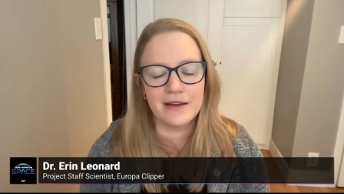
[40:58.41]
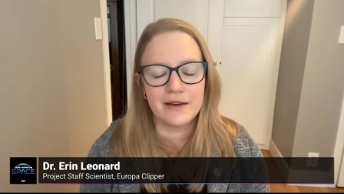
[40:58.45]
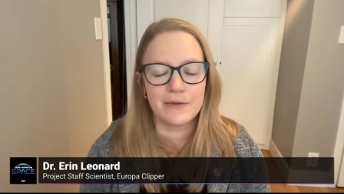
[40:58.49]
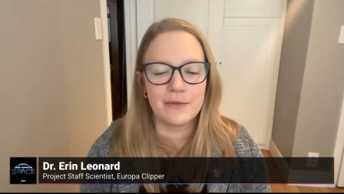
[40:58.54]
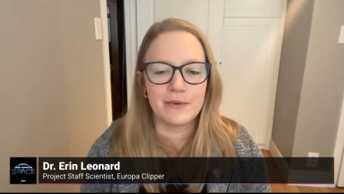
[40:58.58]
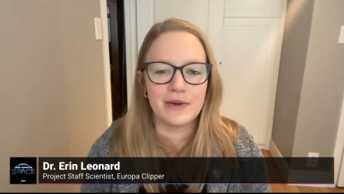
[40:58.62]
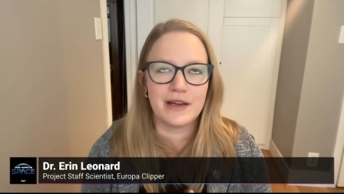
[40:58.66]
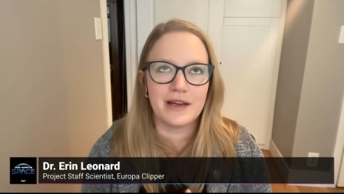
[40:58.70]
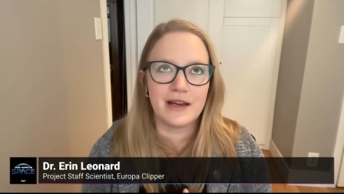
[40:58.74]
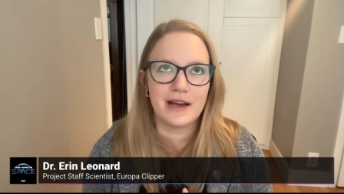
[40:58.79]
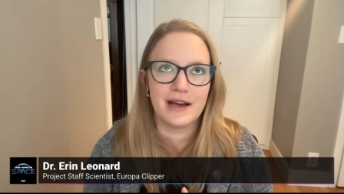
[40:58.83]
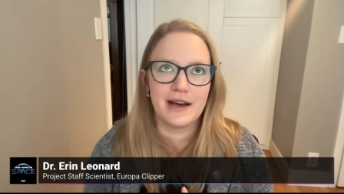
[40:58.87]

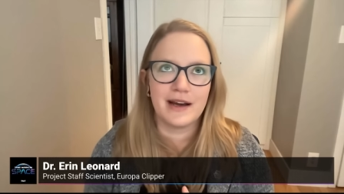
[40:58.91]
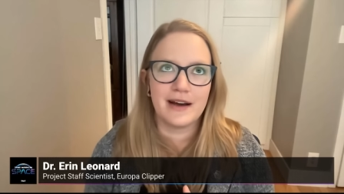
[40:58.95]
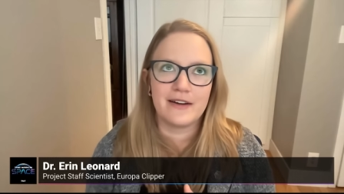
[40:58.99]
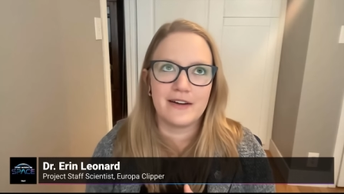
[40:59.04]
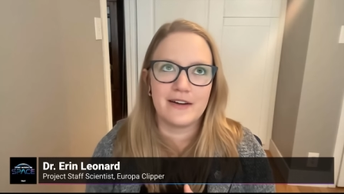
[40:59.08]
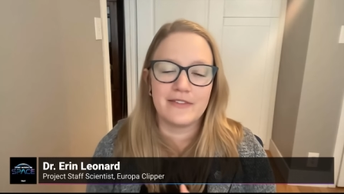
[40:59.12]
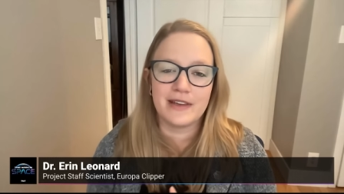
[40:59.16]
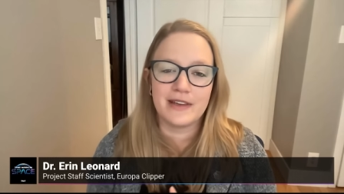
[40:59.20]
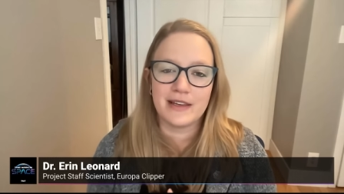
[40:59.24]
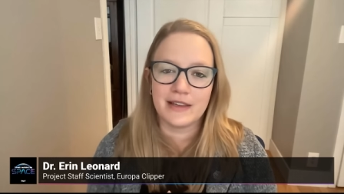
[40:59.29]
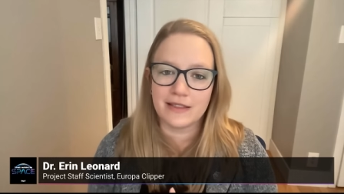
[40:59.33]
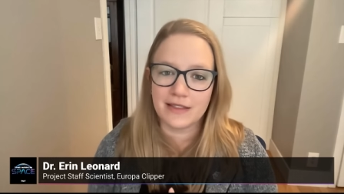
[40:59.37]
We
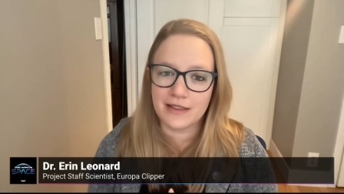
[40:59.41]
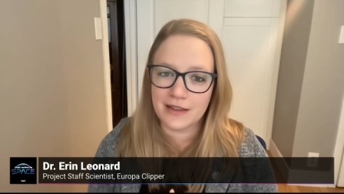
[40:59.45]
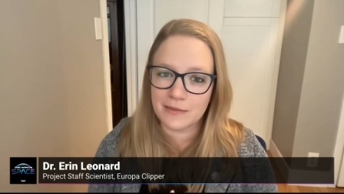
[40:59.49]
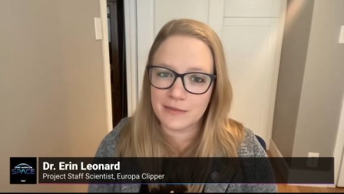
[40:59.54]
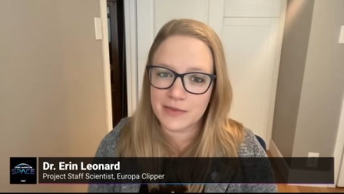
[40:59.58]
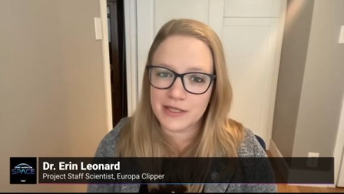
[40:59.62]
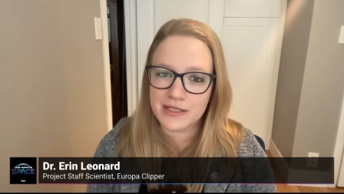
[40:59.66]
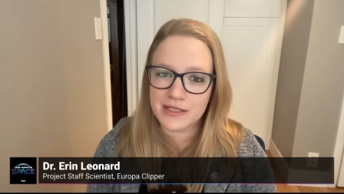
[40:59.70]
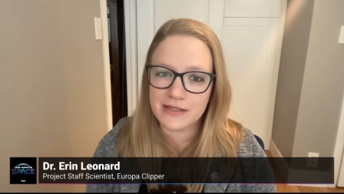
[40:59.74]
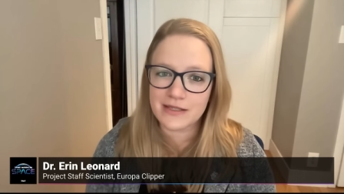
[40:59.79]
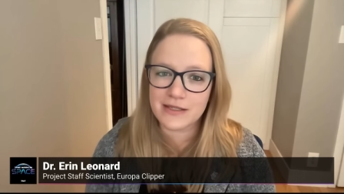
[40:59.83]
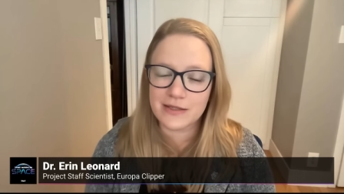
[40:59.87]
have
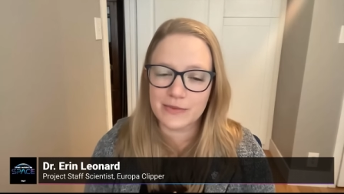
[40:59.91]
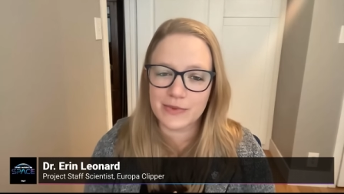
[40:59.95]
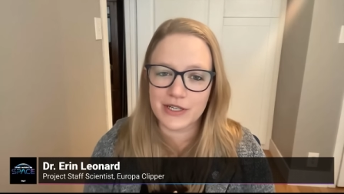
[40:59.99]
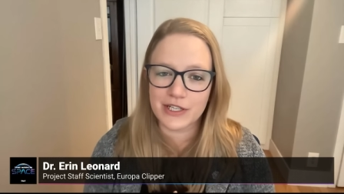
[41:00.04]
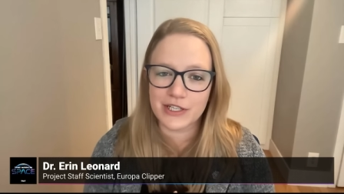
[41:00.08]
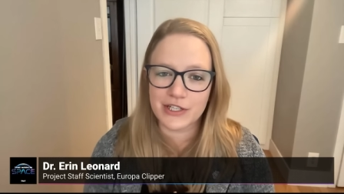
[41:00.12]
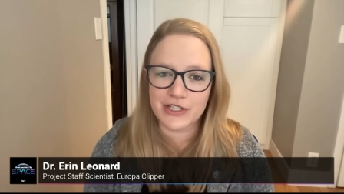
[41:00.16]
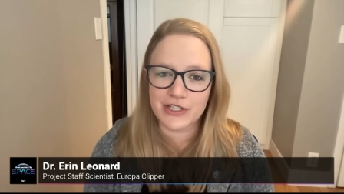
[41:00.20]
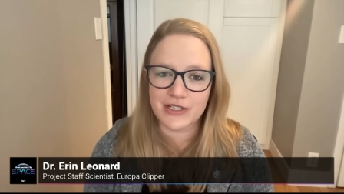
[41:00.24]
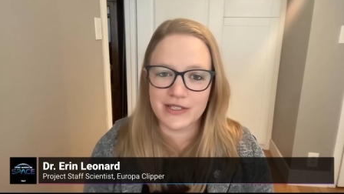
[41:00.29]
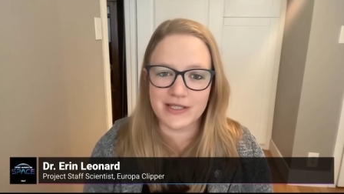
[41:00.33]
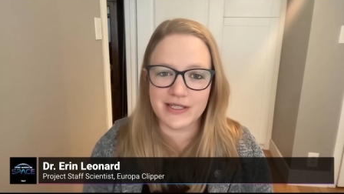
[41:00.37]
eThemis,
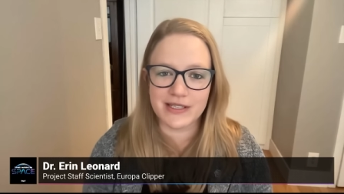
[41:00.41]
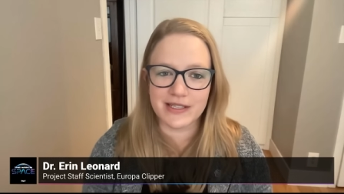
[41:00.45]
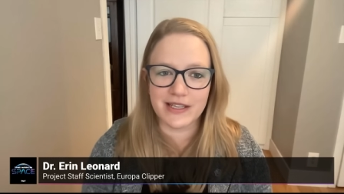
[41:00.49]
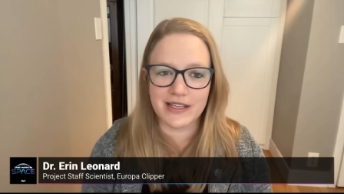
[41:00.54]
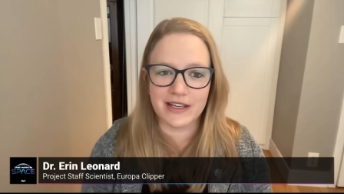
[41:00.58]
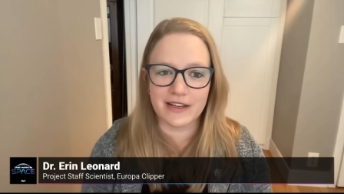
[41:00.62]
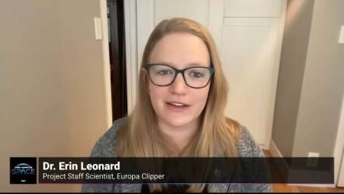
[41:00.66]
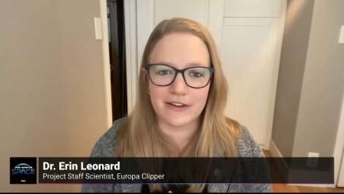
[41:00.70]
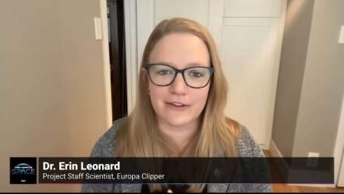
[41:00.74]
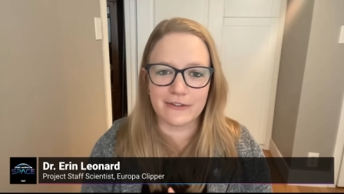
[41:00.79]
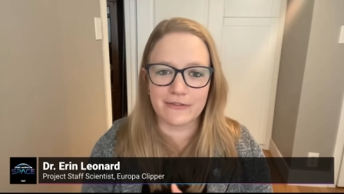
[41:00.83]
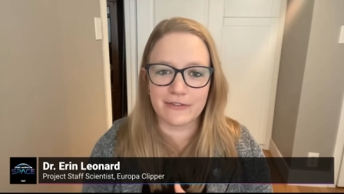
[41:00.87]
which is
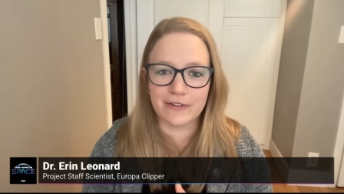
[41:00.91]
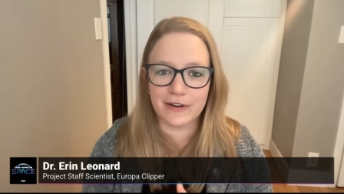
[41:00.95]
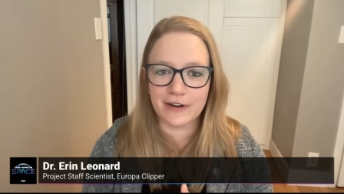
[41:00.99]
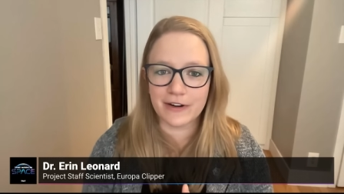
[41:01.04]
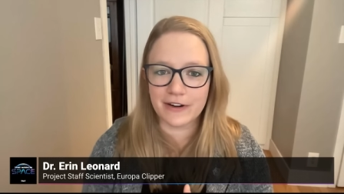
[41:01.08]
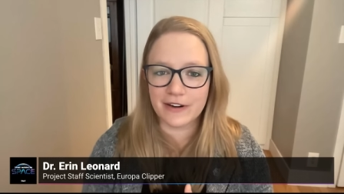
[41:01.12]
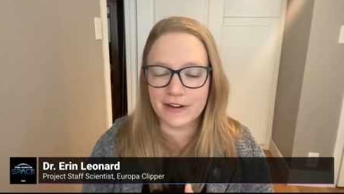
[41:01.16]
the far